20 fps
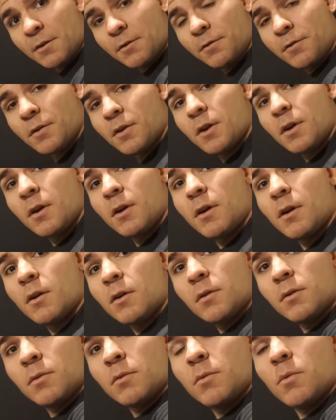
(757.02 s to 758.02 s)
of
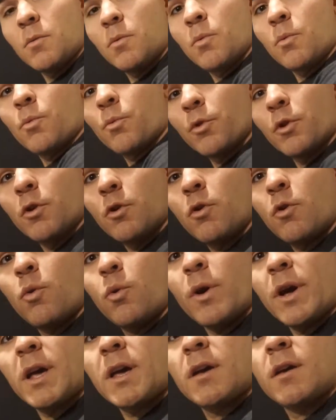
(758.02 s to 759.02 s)
real
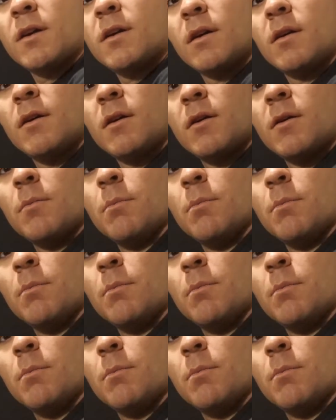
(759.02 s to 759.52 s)
quick